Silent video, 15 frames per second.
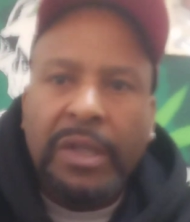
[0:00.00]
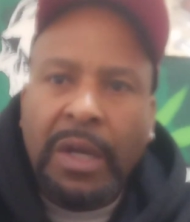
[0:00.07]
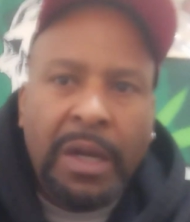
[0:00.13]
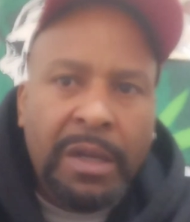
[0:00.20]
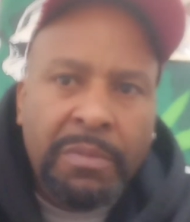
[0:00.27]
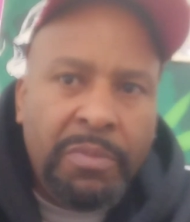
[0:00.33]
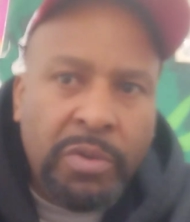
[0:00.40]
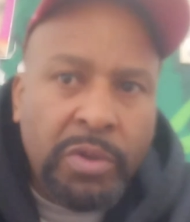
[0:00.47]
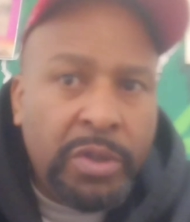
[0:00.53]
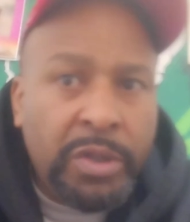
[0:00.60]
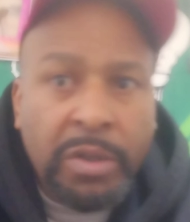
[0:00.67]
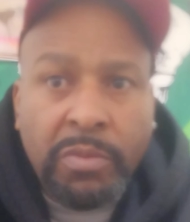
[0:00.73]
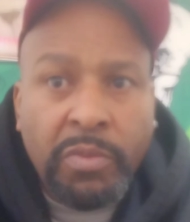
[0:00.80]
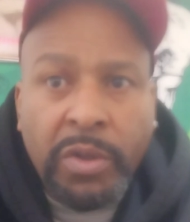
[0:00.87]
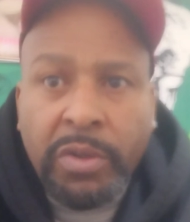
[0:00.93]
I ain't
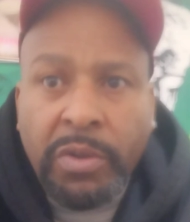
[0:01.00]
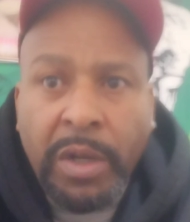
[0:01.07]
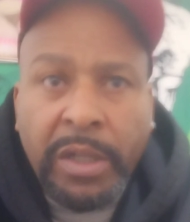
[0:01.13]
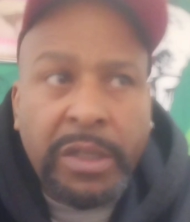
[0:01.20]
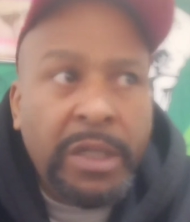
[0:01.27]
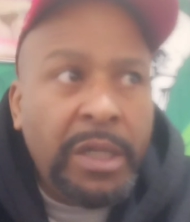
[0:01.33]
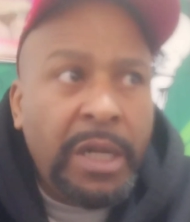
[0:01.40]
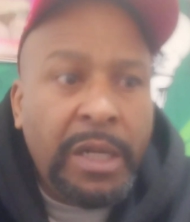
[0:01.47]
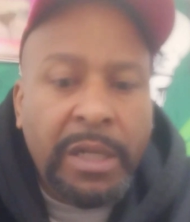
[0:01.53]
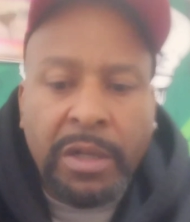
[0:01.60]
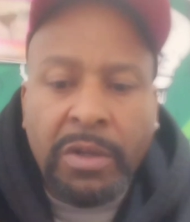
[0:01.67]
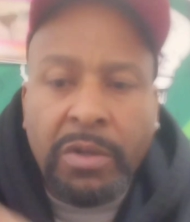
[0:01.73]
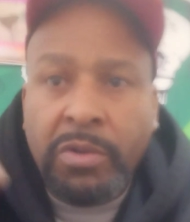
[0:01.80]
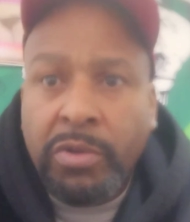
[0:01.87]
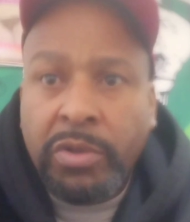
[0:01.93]
bullshitting with you. I done seen that
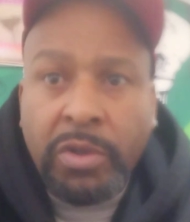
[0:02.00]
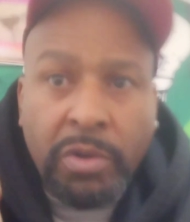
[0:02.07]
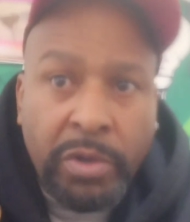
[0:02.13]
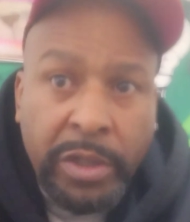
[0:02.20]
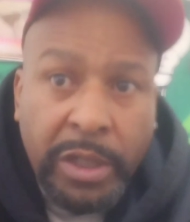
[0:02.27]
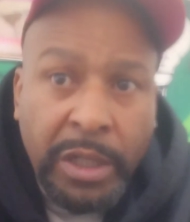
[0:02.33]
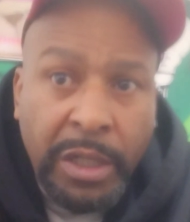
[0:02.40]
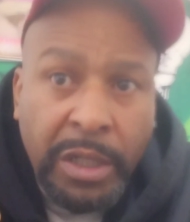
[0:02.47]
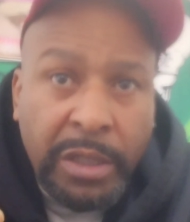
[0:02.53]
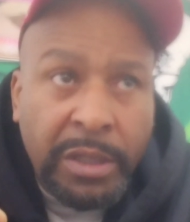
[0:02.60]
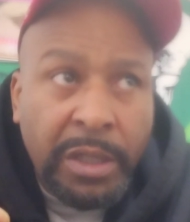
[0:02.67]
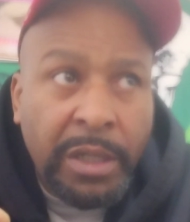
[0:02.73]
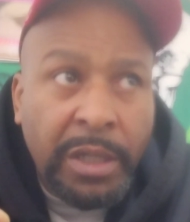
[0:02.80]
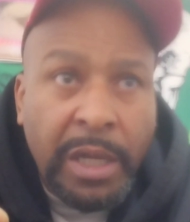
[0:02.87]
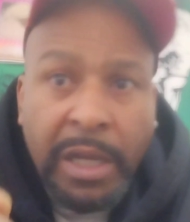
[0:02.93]
nigga lose to Ortiz
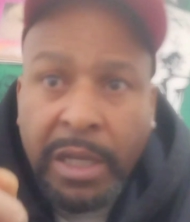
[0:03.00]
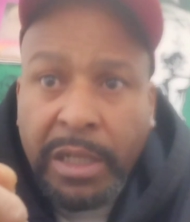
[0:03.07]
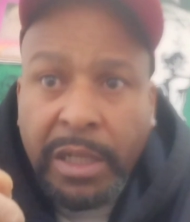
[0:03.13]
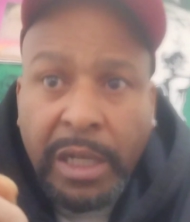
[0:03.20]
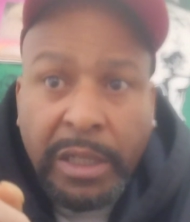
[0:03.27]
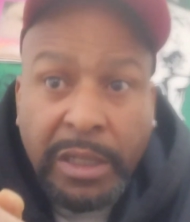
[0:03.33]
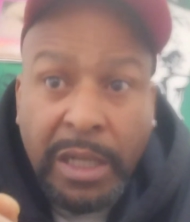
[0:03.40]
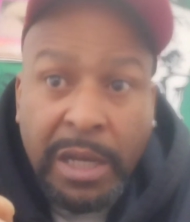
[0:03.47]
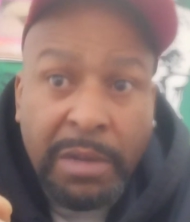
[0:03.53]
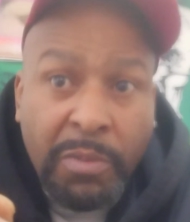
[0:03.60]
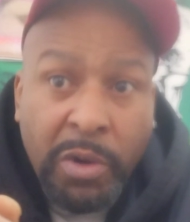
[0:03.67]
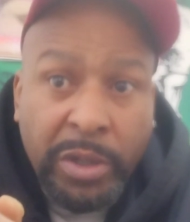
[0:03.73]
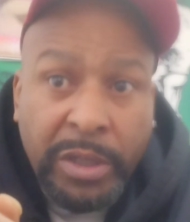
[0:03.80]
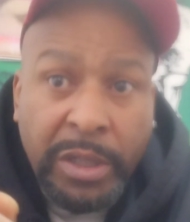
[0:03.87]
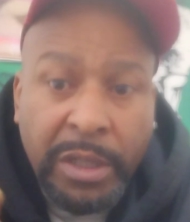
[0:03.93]
nigga and that Sandor
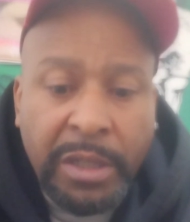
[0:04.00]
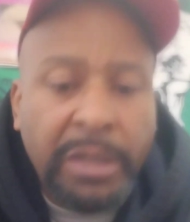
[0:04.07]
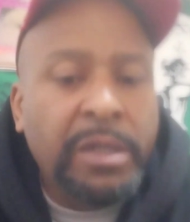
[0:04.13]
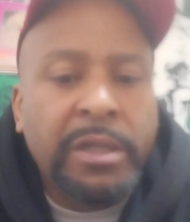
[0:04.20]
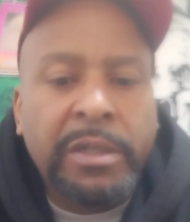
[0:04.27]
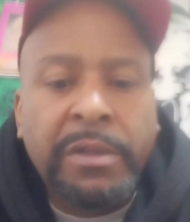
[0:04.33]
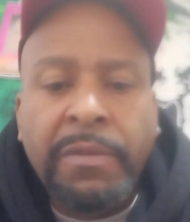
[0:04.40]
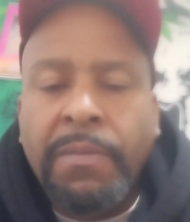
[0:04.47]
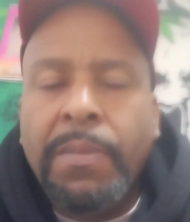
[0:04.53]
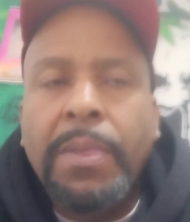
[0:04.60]
Martin nigga.